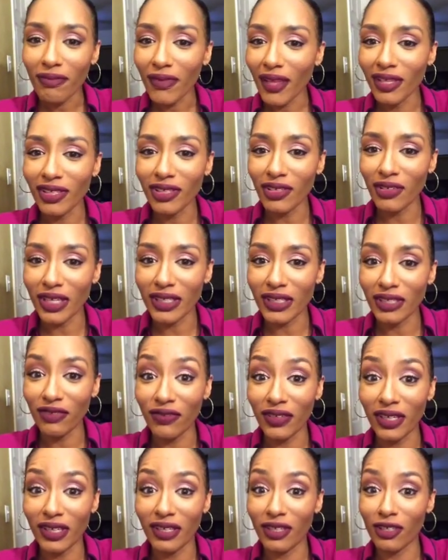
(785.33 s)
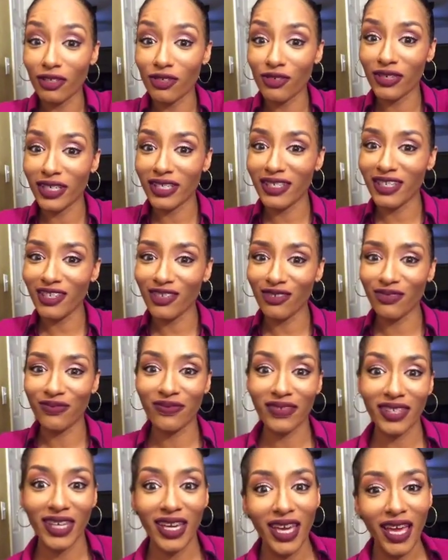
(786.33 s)
So that's a fun little trick too.
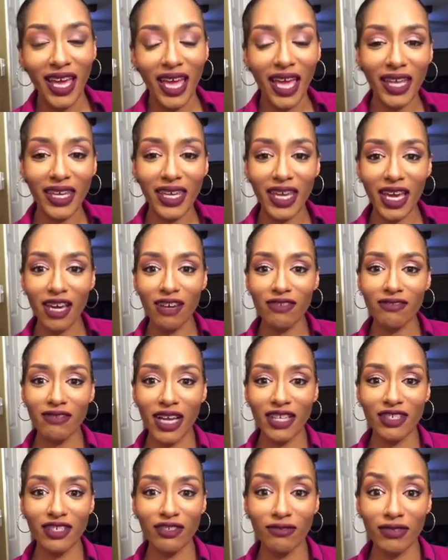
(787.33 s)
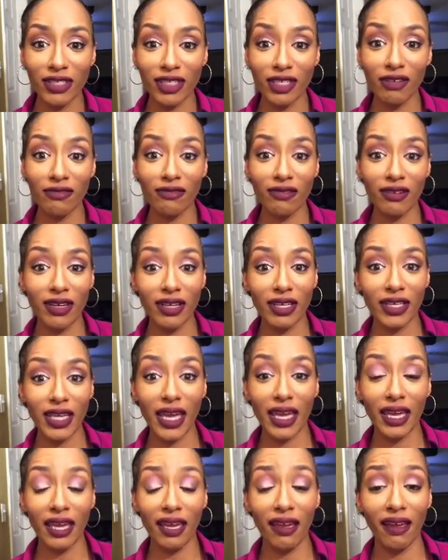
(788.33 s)
Anyhow, I just wanted to go on
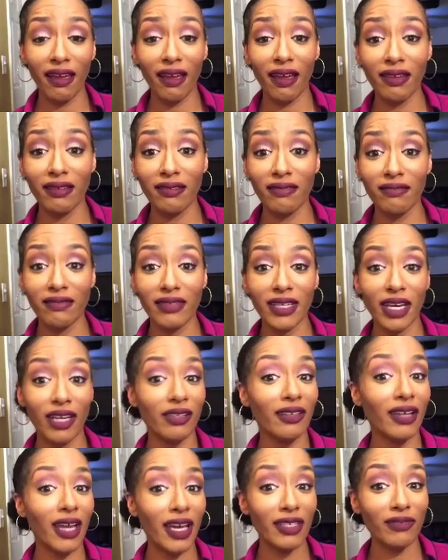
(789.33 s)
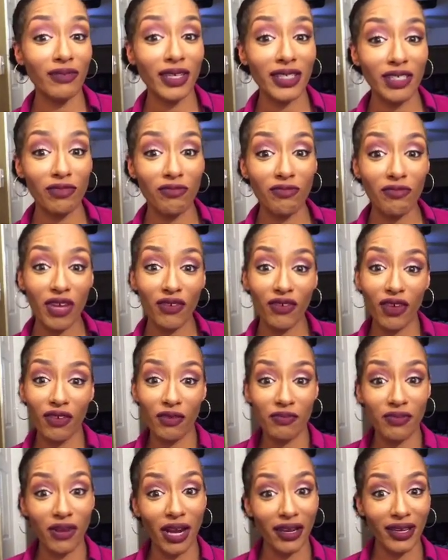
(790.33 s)
and tell you guys about some of my
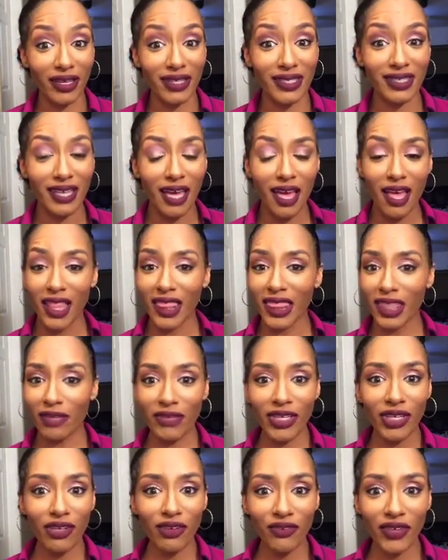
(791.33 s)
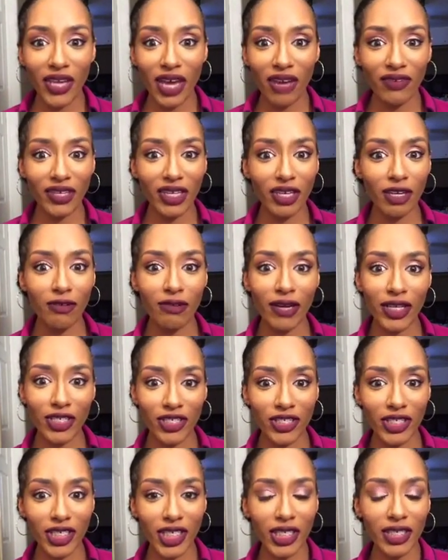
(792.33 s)
favorite products. Let me know if you have any
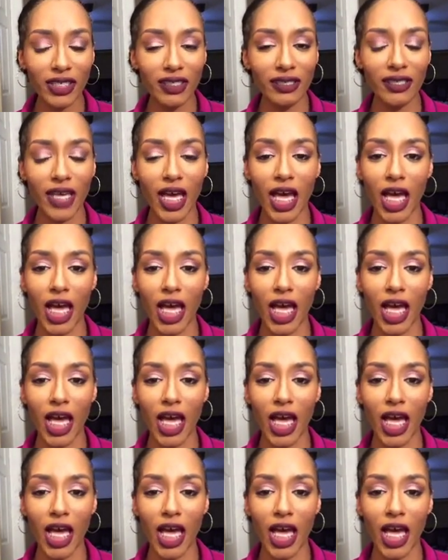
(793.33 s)
questions.